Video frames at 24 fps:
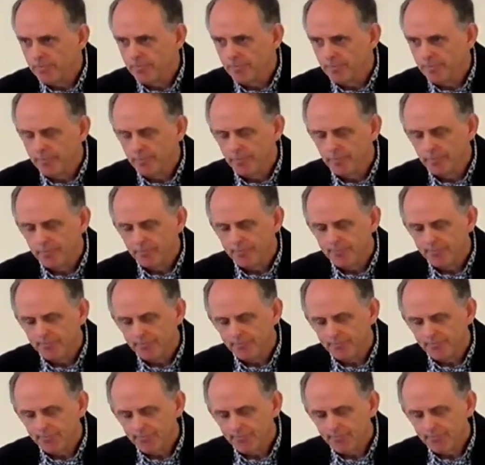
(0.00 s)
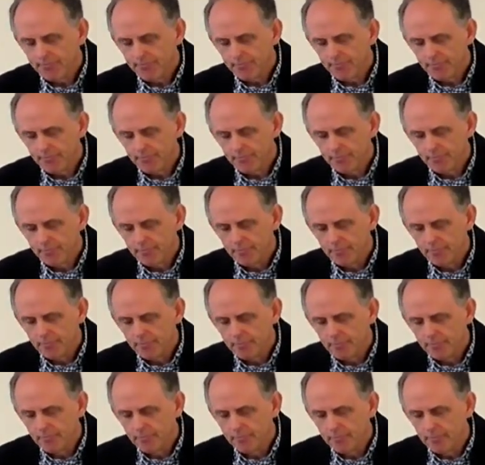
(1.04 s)

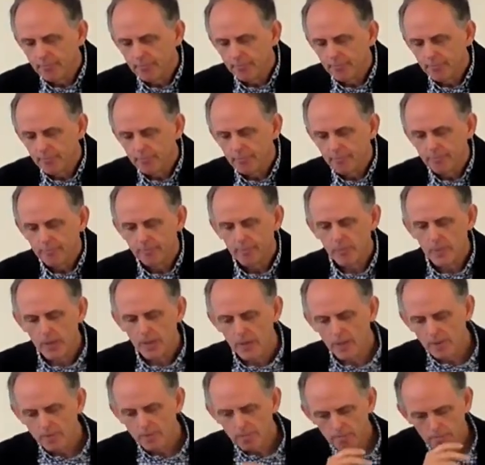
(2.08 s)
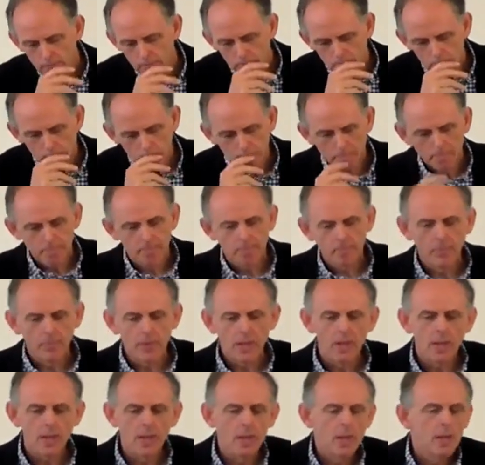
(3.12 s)

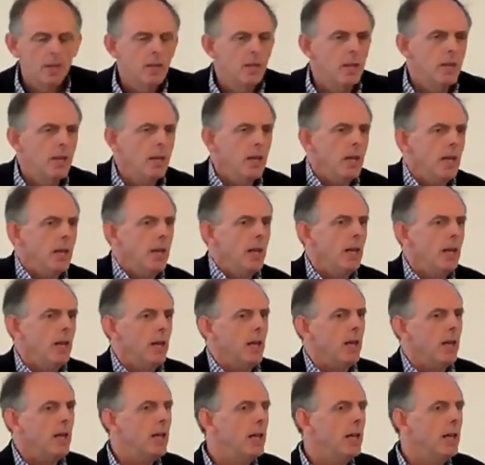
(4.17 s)
No one is speaking in this clip.